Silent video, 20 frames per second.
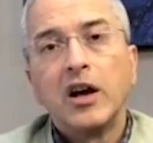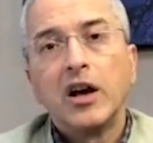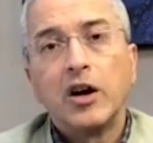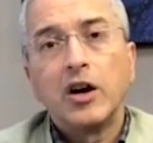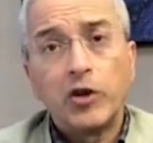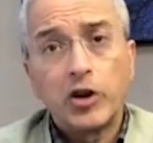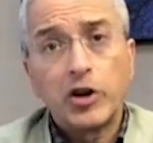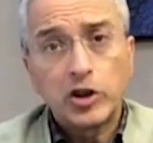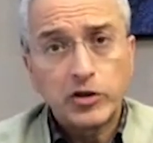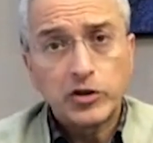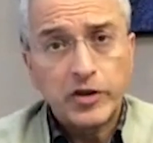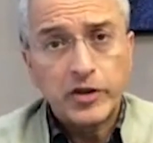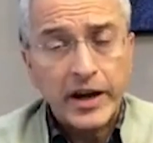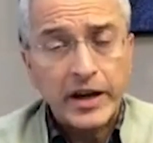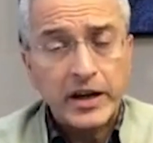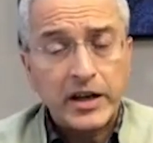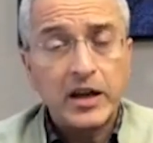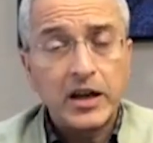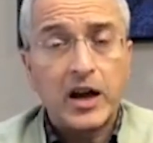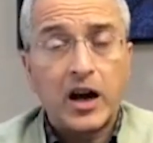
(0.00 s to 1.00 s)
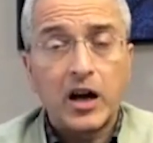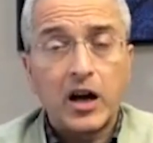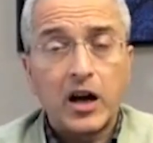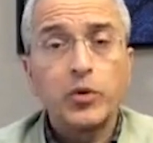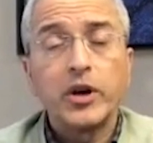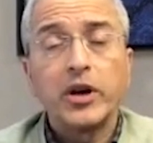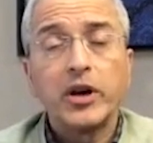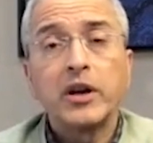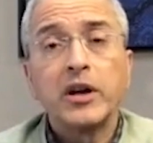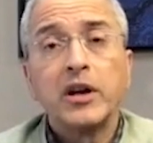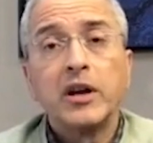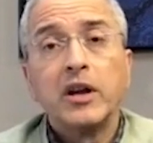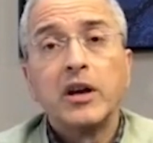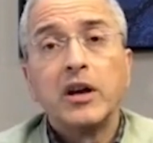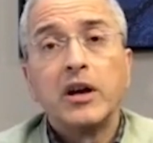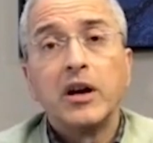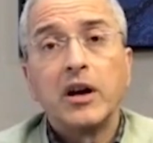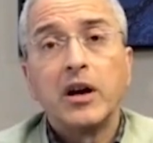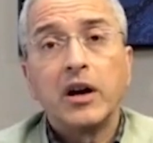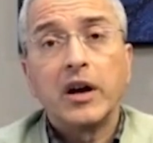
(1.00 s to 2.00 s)
worth of IT hardware
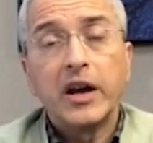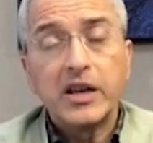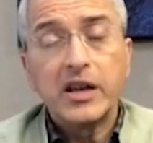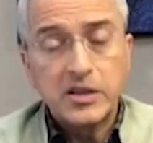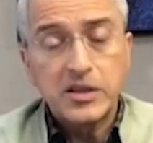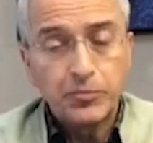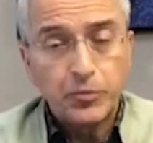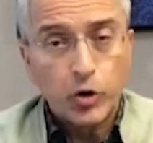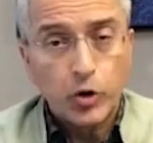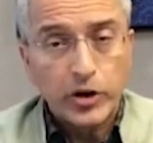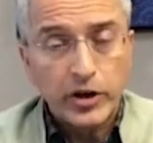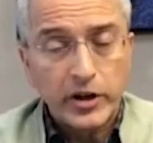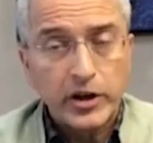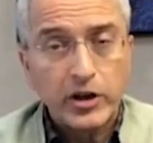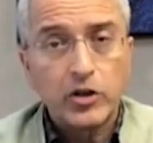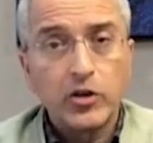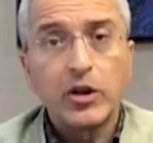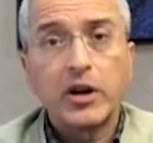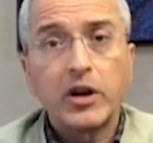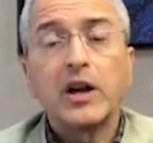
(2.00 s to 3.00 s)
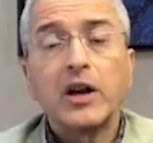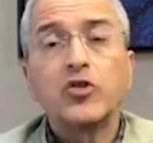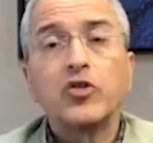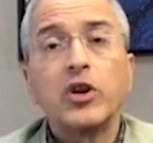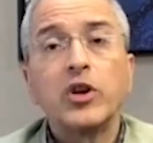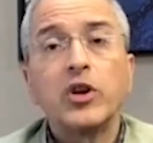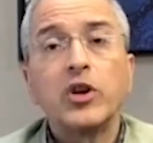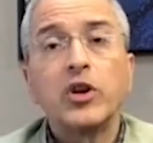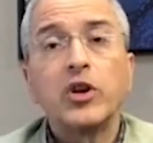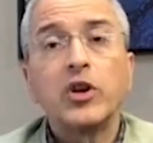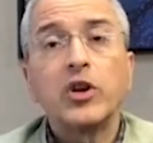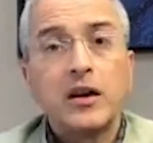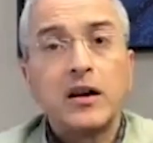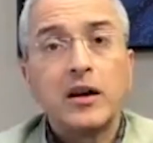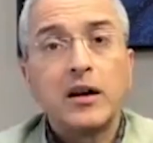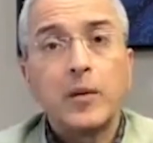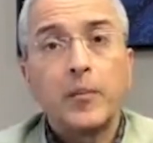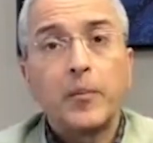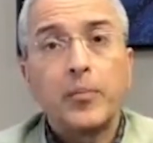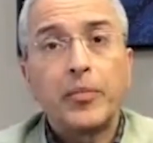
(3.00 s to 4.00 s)
is imported into the country.
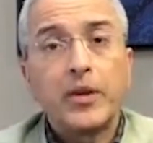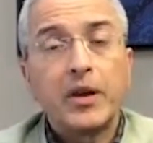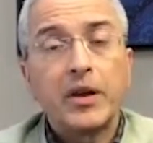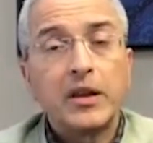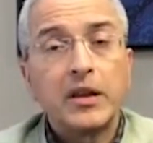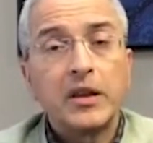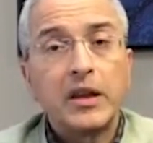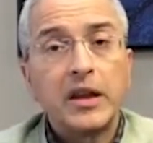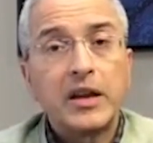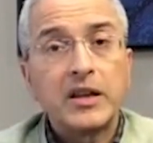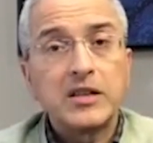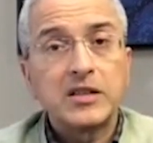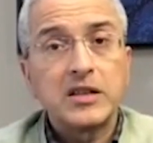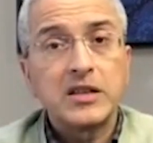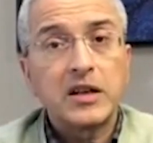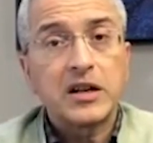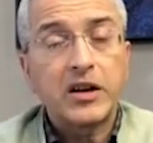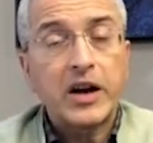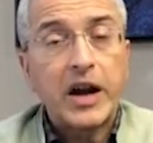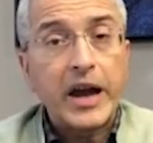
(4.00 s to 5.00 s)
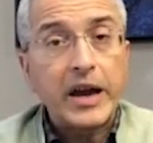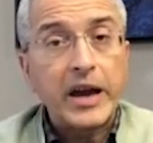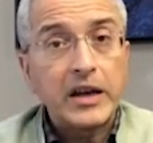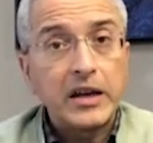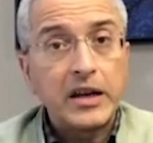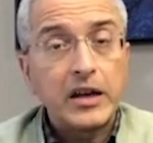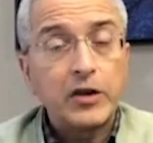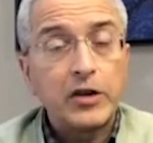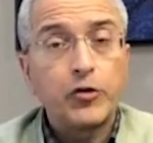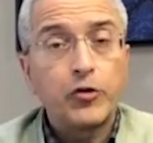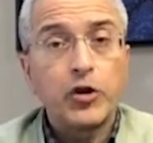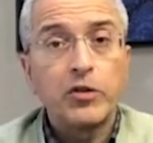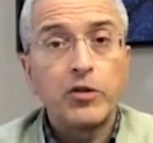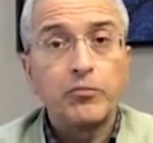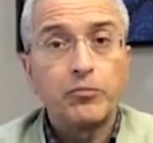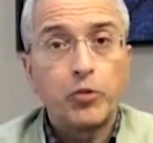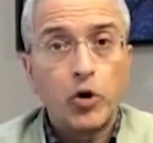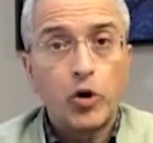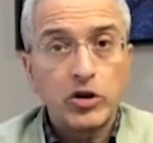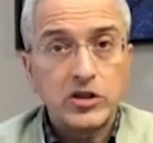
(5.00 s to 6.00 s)
And I think there is a crying need for